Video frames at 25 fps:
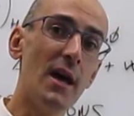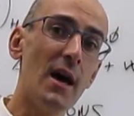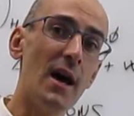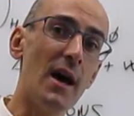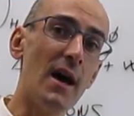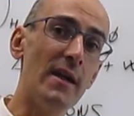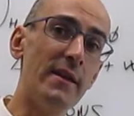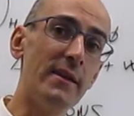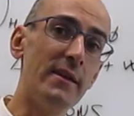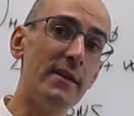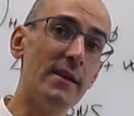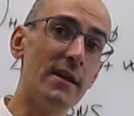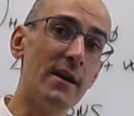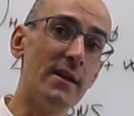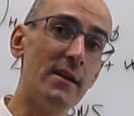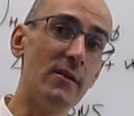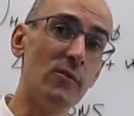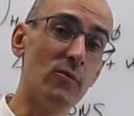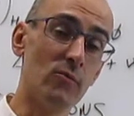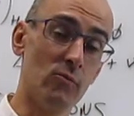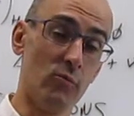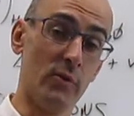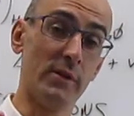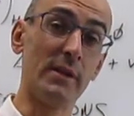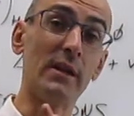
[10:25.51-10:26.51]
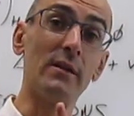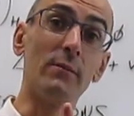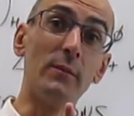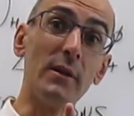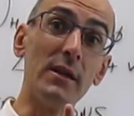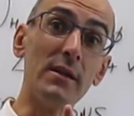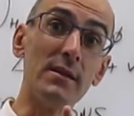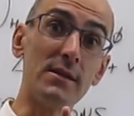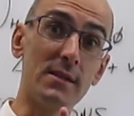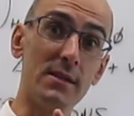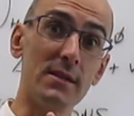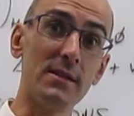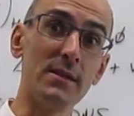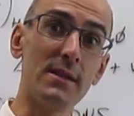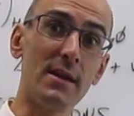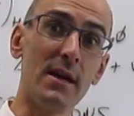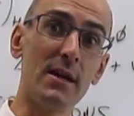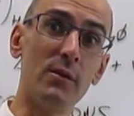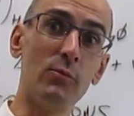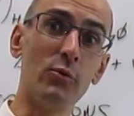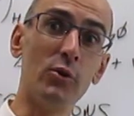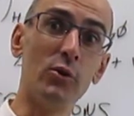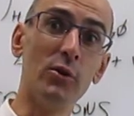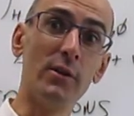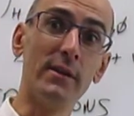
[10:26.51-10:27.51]
And, and what that means is
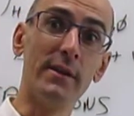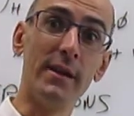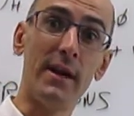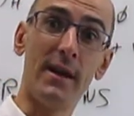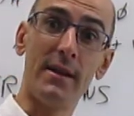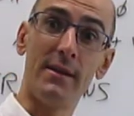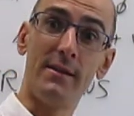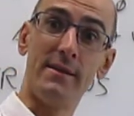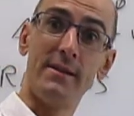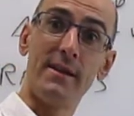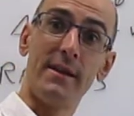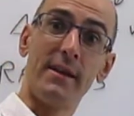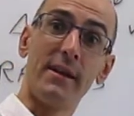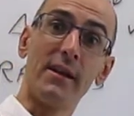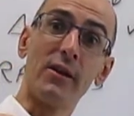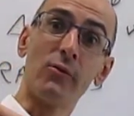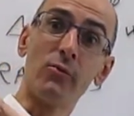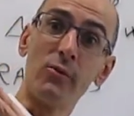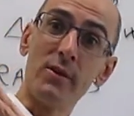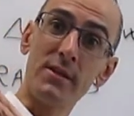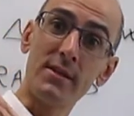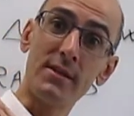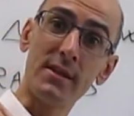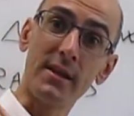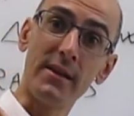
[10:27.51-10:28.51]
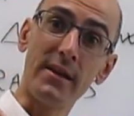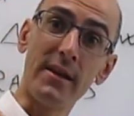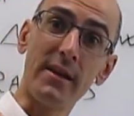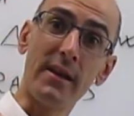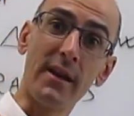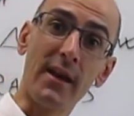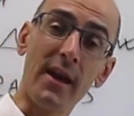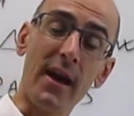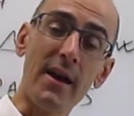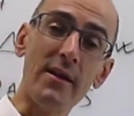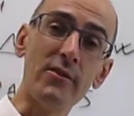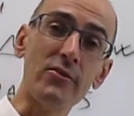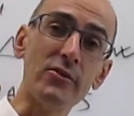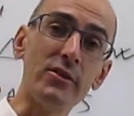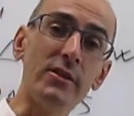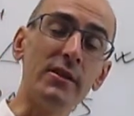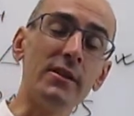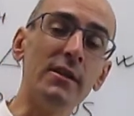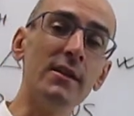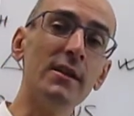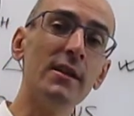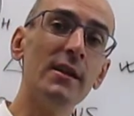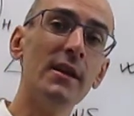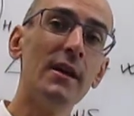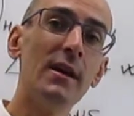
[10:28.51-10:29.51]
that, well, that, that increased kinetic
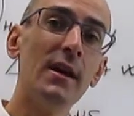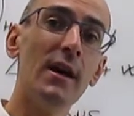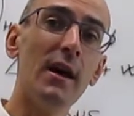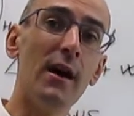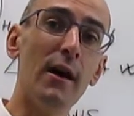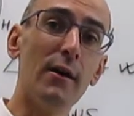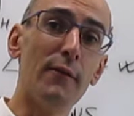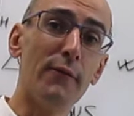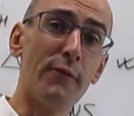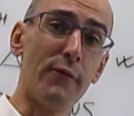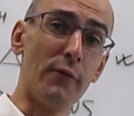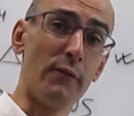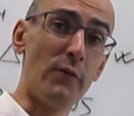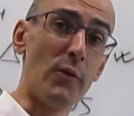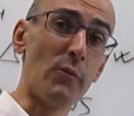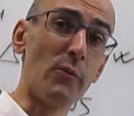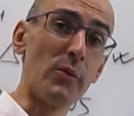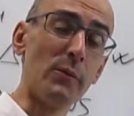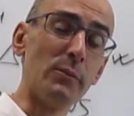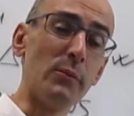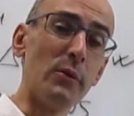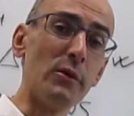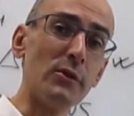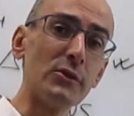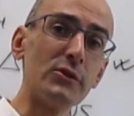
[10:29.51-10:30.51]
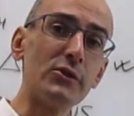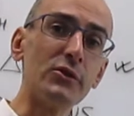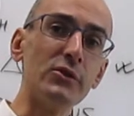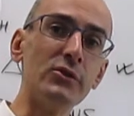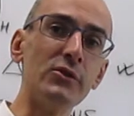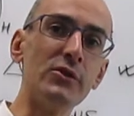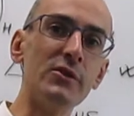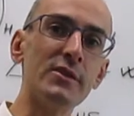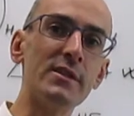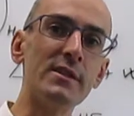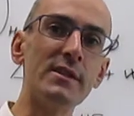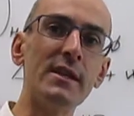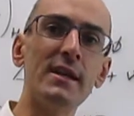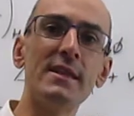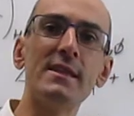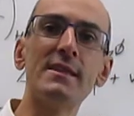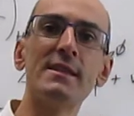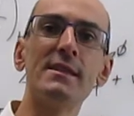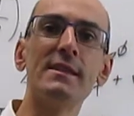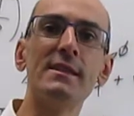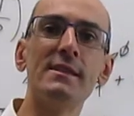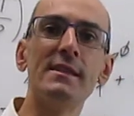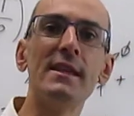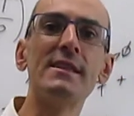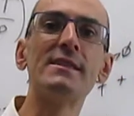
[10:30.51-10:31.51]
energy uh, from the repulsions,
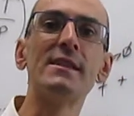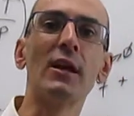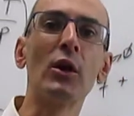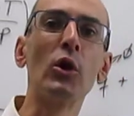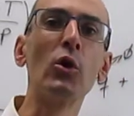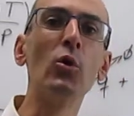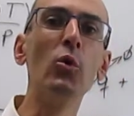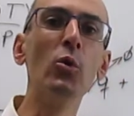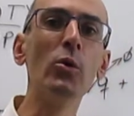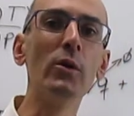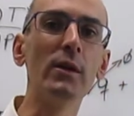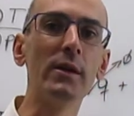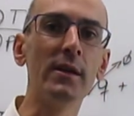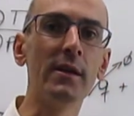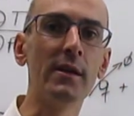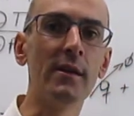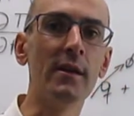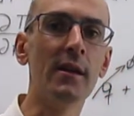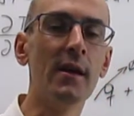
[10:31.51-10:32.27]
that's, that's a cooling